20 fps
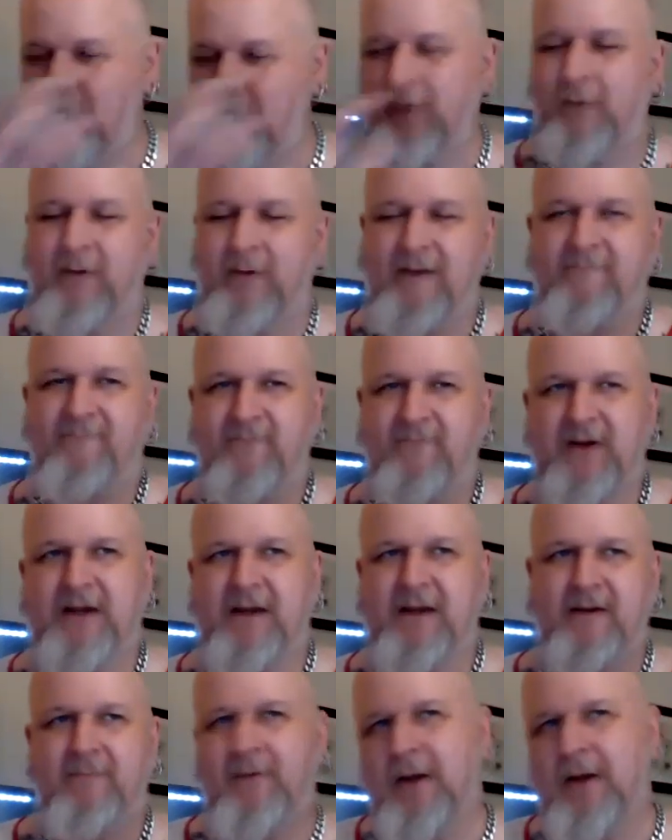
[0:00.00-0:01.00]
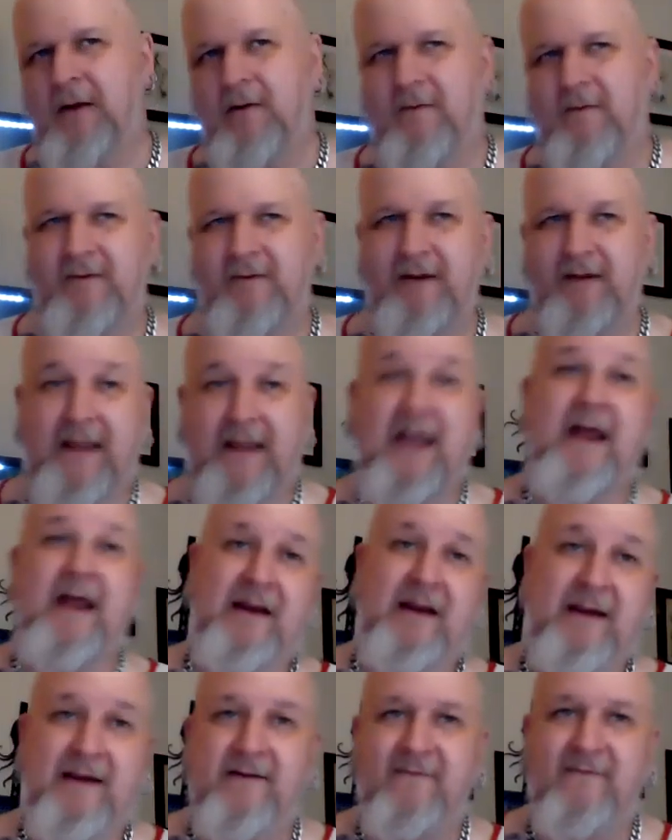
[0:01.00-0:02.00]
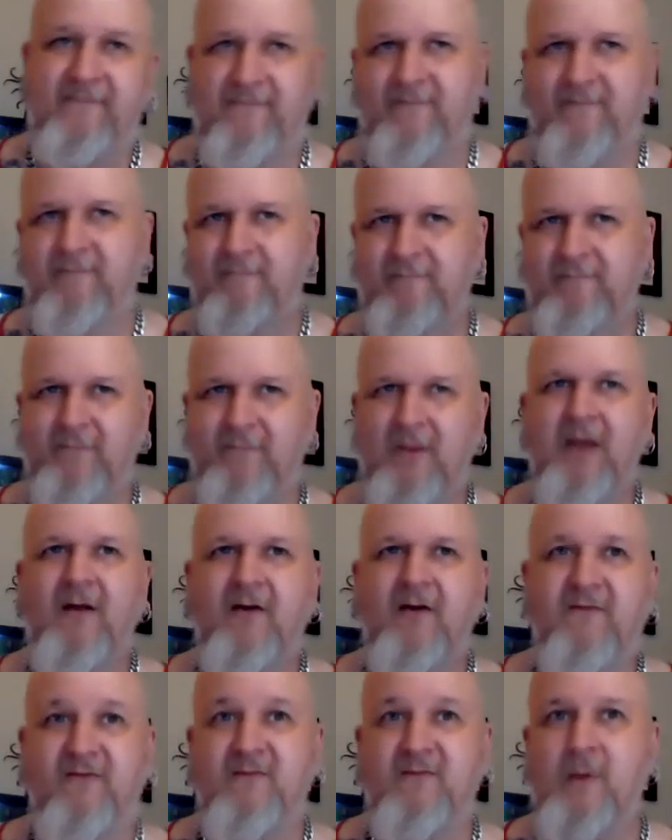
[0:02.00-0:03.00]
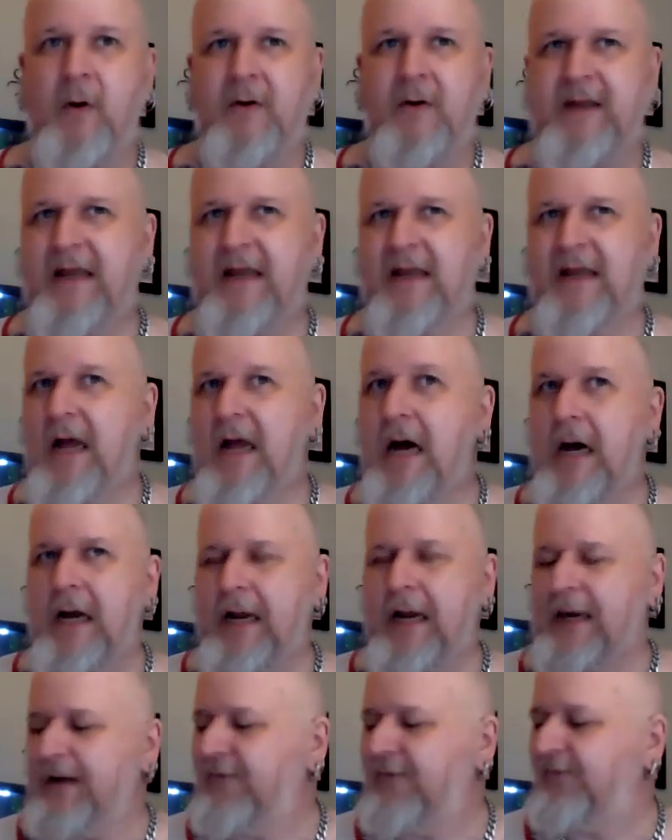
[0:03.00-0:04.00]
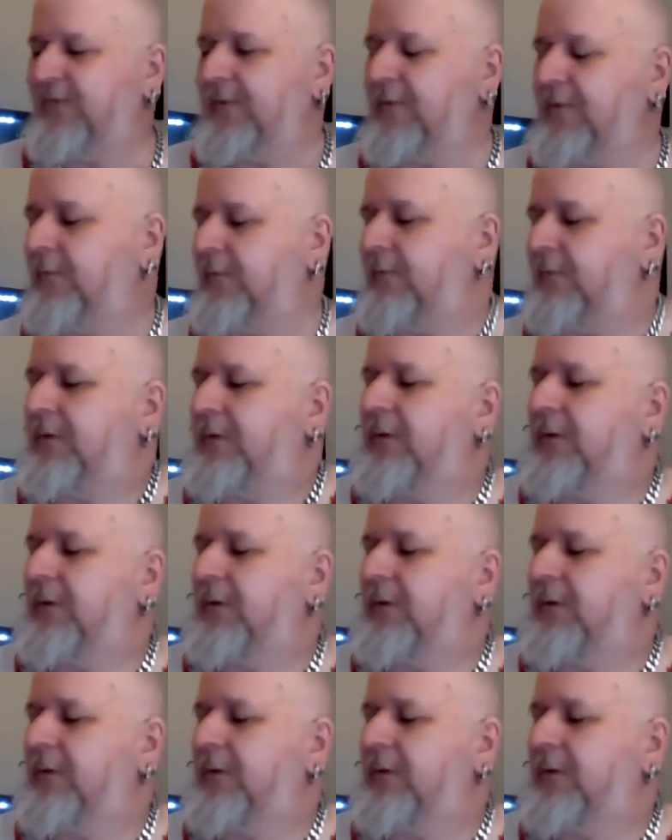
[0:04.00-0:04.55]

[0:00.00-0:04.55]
Wonderland theme, the cat is smoky and high, so